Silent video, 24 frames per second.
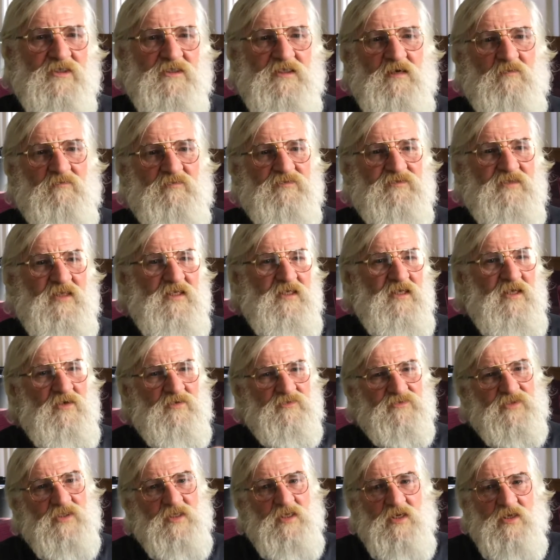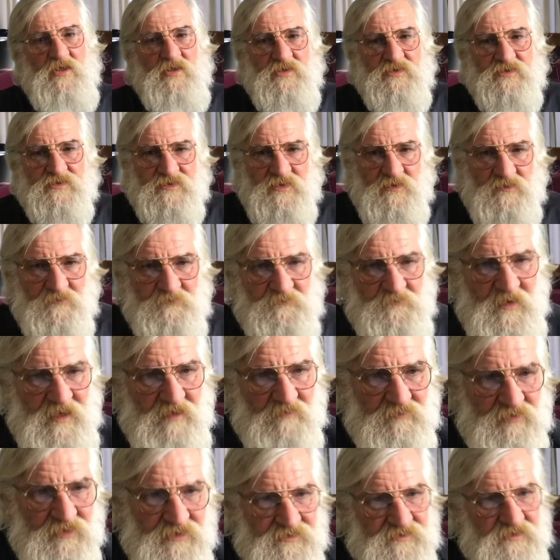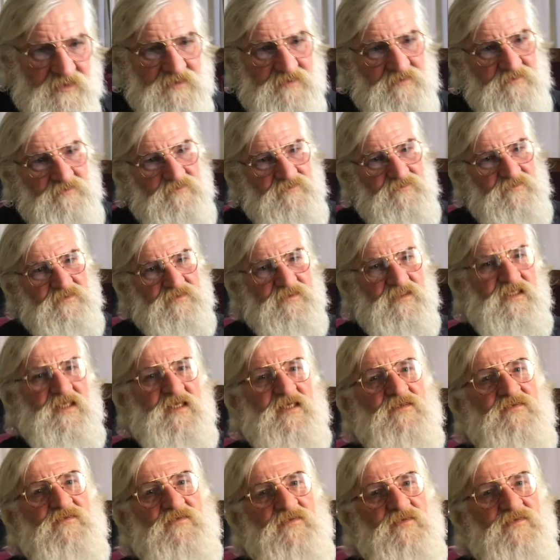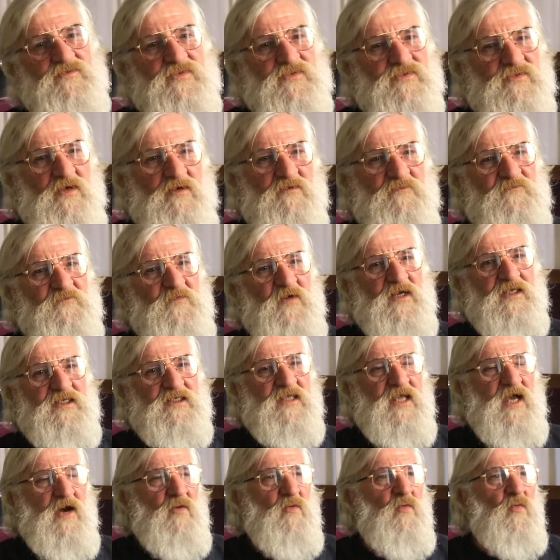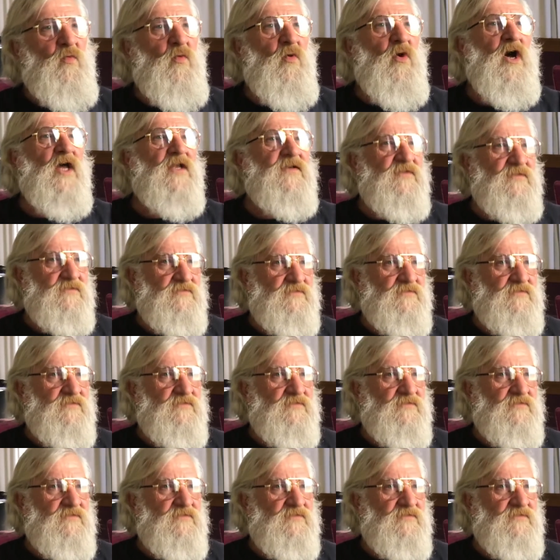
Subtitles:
and everything else. So the families can start finding out what